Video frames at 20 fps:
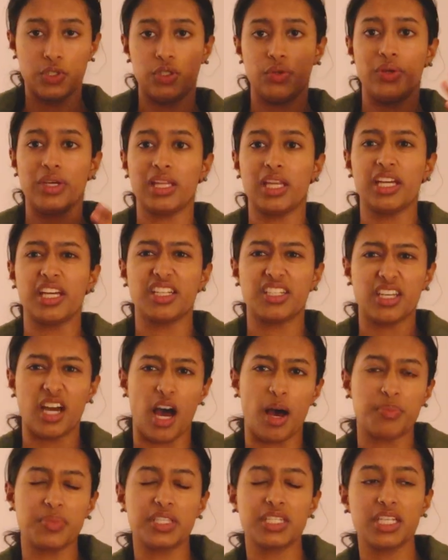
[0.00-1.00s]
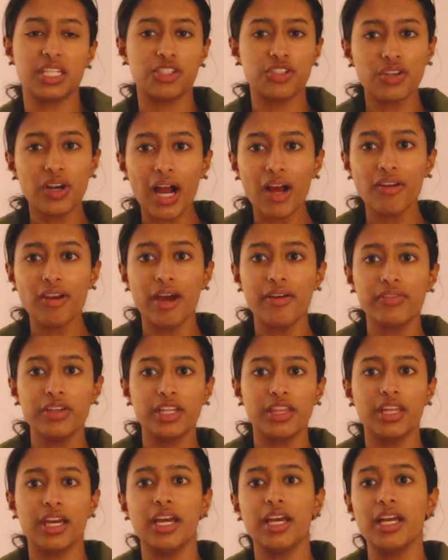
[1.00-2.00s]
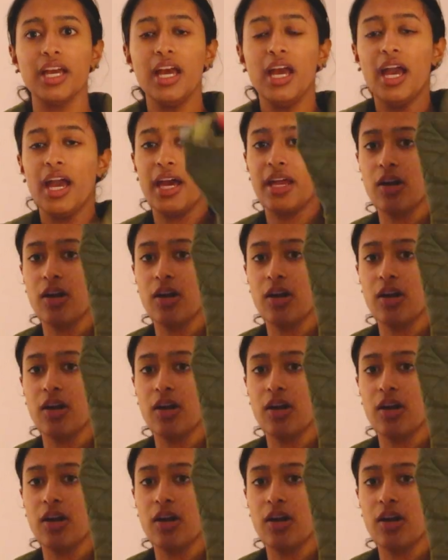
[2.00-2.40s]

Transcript: doing like a top stitch around everything,